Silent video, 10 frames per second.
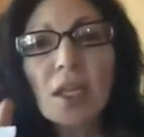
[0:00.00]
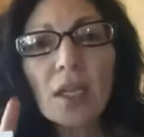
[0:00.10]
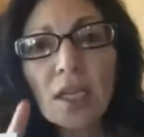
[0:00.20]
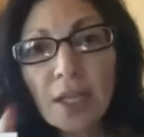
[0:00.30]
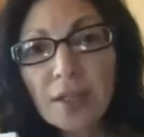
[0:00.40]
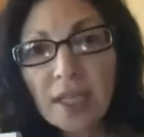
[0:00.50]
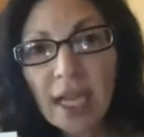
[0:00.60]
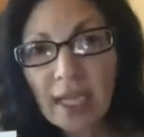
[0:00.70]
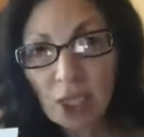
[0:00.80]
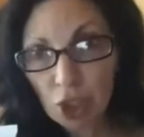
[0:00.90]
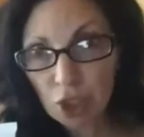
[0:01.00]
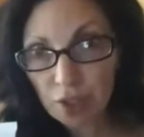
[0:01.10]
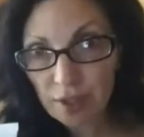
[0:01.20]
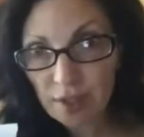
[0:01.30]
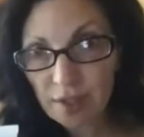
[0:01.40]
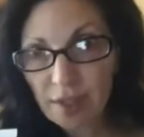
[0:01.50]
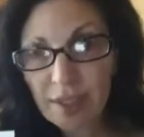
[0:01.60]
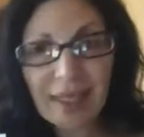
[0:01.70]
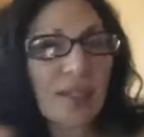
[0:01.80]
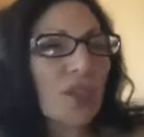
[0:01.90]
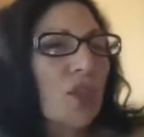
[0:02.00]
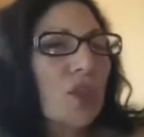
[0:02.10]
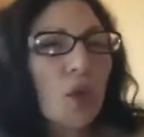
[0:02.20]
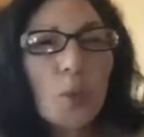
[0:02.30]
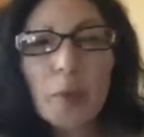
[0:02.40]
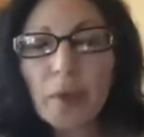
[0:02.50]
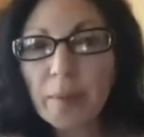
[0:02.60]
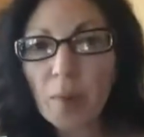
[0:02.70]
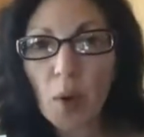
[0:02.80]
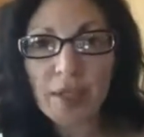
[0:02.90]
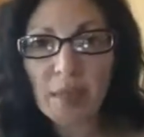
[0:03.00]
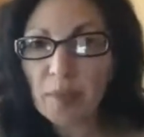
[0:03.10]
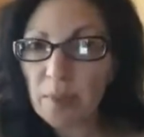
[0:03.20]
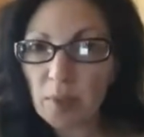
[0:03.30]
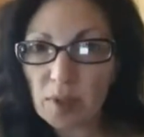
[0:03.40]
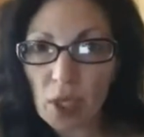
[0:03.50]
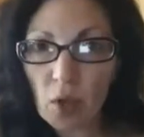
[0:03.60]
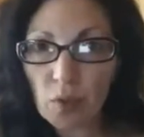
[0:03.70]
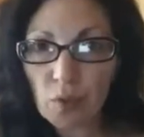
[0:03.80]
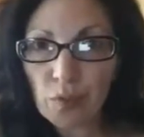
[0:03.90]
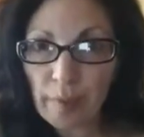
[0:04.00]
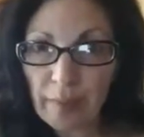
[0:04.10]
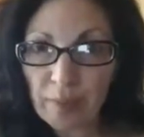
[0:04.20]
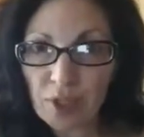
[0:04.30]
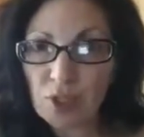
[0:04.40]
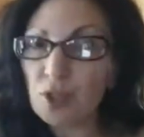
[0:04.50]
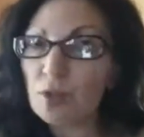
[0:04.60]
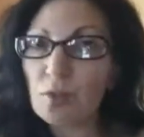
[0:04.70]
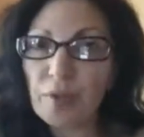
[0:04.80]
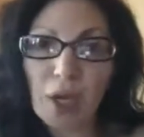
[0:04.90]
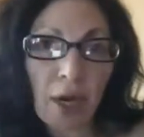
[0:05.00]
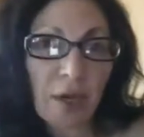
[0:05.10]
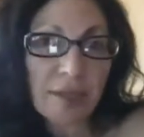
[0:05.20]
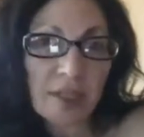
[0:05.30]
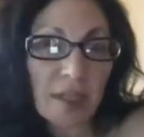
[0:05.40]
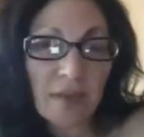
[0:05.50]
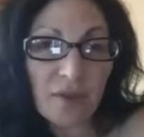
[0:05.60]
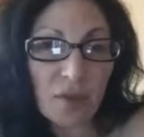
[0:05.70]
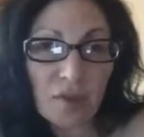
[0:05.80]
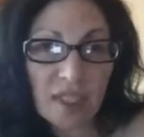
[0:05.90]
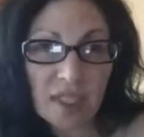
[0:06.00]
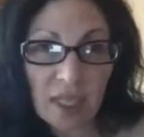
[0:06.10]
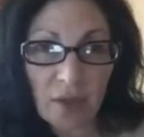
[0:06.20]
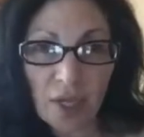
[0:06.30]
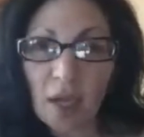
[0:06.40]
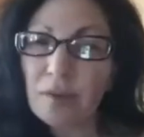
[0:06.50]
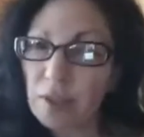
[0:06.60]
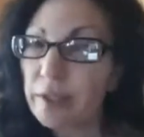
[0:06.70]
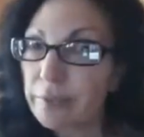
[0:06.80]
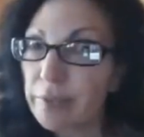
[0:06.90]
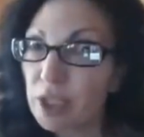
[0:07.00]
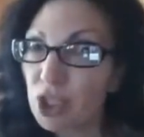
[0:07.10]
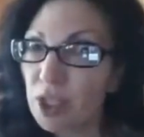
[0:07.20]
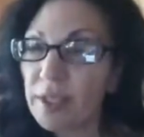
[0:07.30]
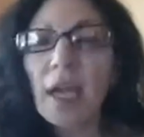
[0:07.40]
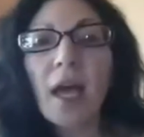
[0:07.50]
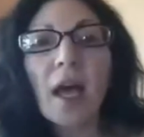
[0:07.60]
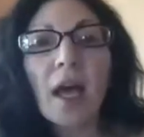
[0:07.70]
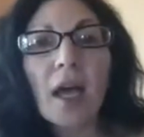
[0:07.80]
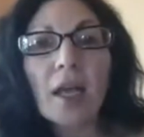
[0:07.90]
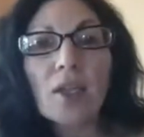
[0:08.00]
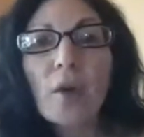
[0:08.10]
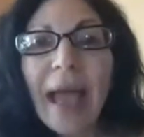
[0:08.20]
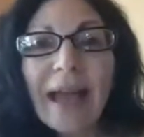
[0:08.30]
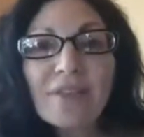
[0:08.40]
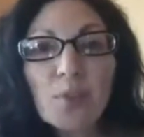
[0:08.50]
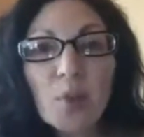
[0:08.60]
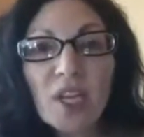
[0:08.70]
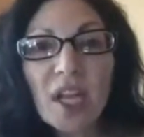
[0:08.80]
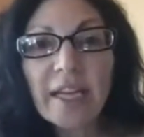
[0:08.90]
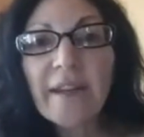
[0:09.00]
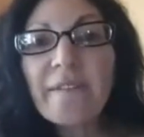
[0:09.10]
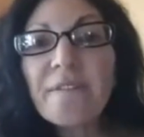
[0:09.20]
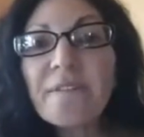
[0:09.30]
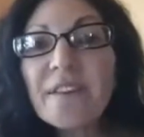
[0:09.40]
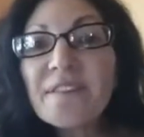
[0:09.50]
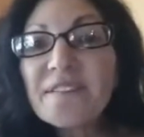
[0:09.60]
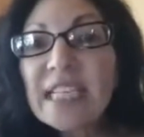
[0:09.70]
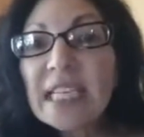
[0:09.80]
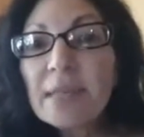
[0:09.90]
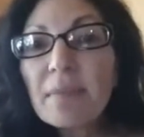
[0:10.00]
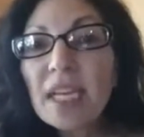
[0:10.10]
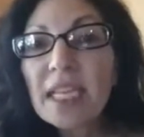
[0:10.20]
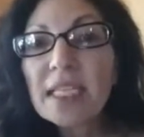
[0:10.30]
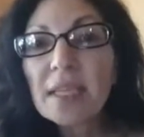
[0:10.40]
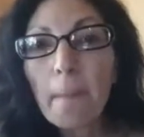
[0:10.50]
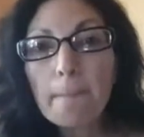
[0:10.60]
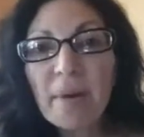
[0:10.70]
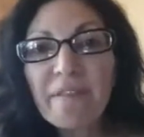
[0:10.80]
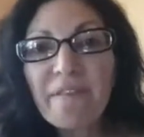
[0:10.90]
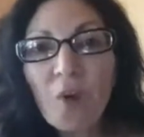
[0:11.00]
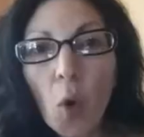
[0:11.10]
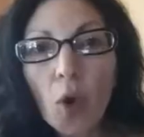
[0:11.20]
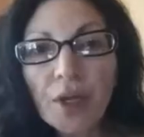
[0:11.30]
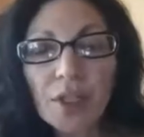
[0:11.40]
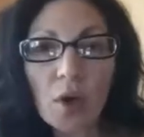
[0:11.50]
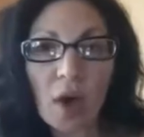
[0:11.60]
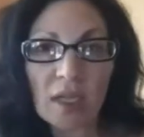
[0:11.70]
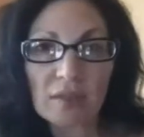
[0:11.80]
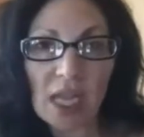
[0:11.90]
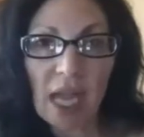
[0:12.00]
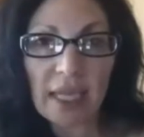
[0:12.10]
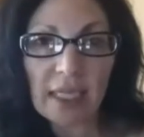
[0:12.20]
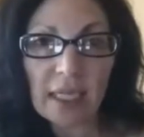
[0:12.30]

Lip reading: Another thing I learned, and it's super important that people don't remember to do, regardless if you do the zinc or not, which you really should, you have to put it on 15 minutes before you go outside.